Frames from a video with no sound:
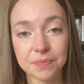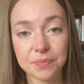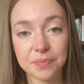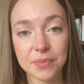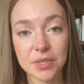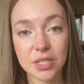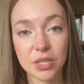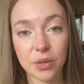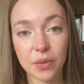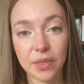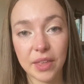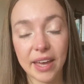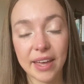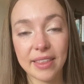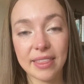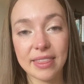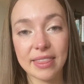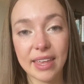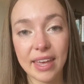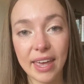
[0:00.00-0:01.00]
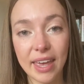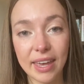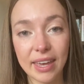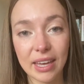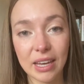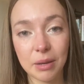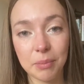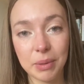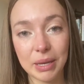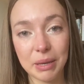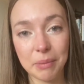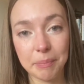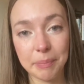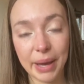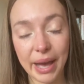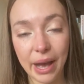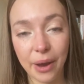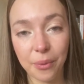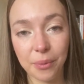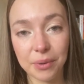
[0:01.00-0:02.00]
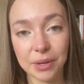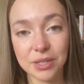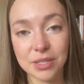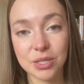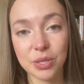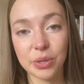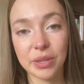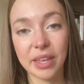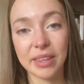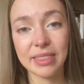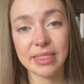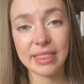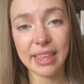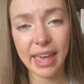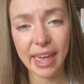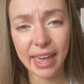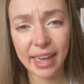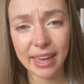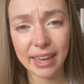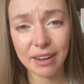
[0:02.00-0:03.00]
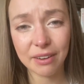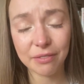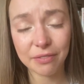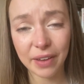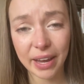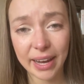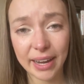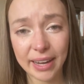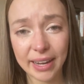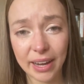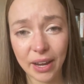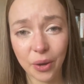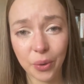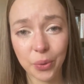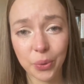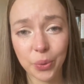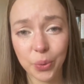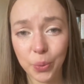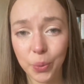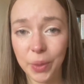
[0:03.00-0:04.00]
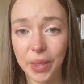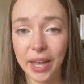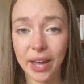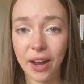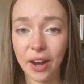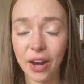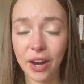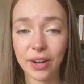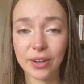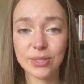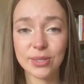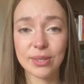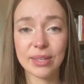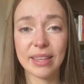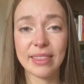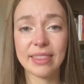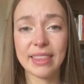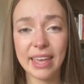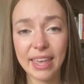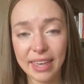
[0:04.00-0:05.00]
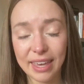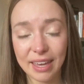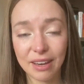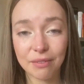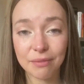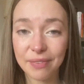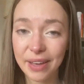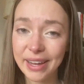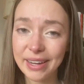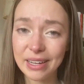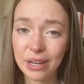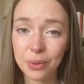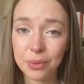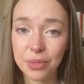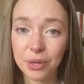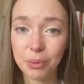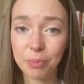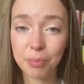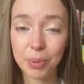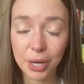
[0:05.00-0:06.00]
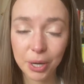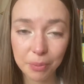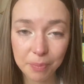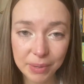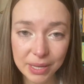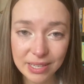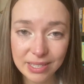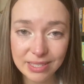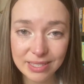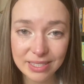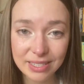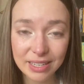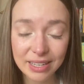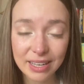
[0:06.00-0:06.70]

so that they can be empowered, so that they can find out who they are, so that they can find out their purpose,